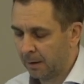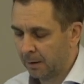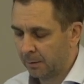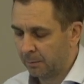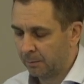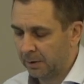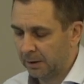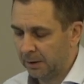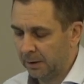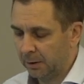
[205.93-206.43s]

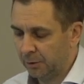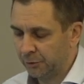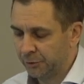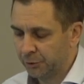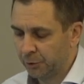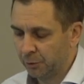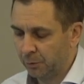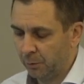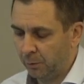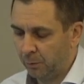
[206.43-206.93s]
but
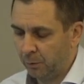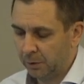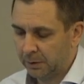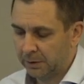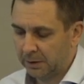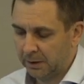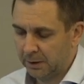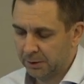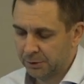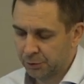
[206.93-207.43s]
also what
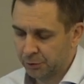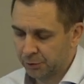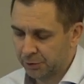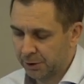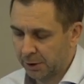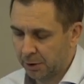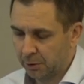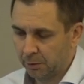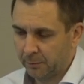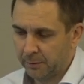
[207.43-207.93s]
are
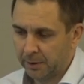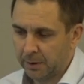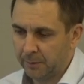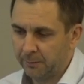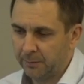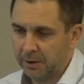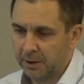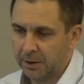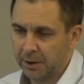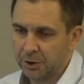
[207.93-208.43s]
socioeconomic
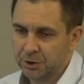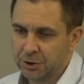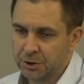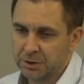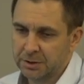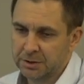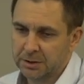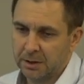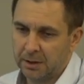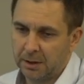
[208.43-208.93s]

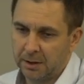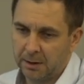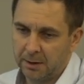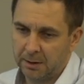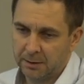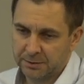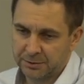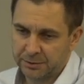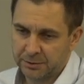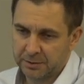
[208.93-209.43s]
implications.
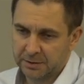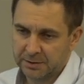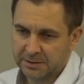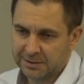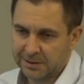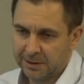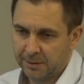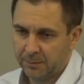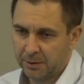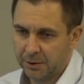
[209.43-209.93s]
Are there
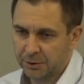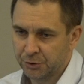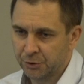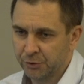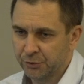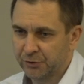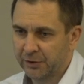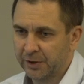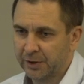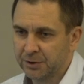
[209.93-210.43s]
some
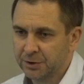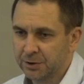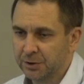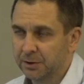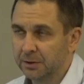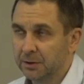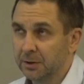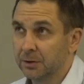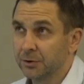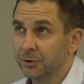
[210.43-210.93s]

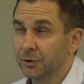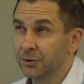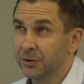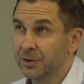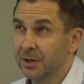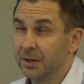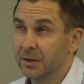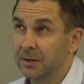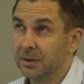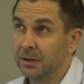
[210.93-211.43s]

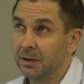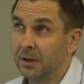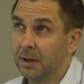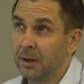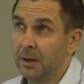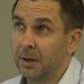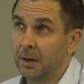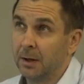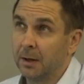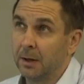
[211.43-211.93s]
associated
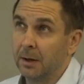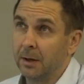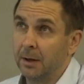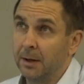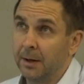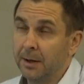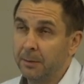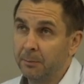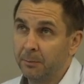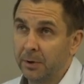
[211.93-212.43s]

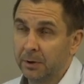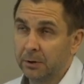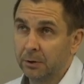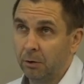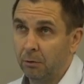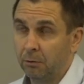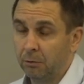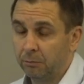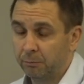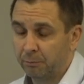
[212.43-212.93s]
impact
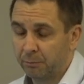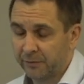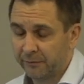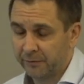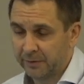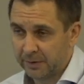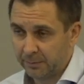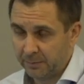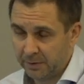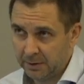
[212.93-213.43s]
on
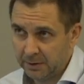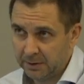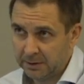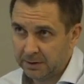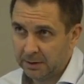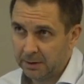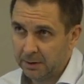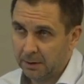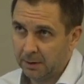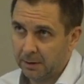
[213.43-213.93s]

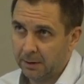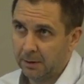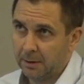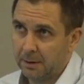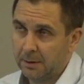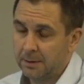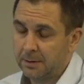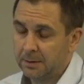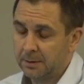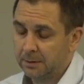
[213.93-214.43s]
profitability,
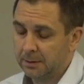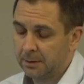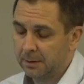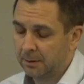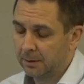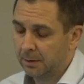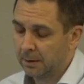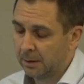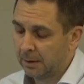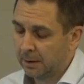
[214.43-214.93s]

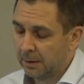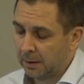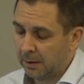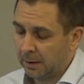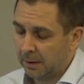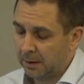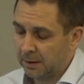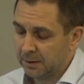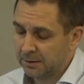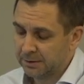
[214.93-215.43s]
and
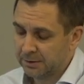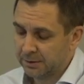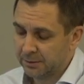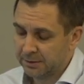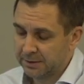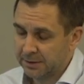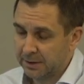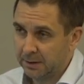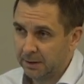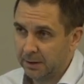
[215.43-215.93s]
are there
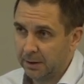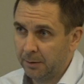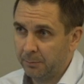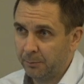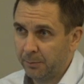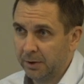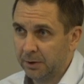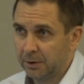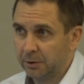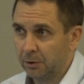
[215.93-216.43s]
any
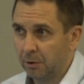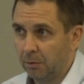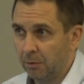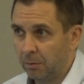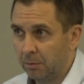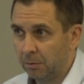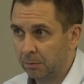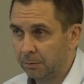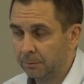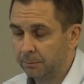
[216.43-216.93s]
impact
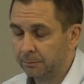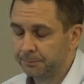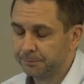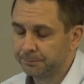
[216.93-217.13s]
on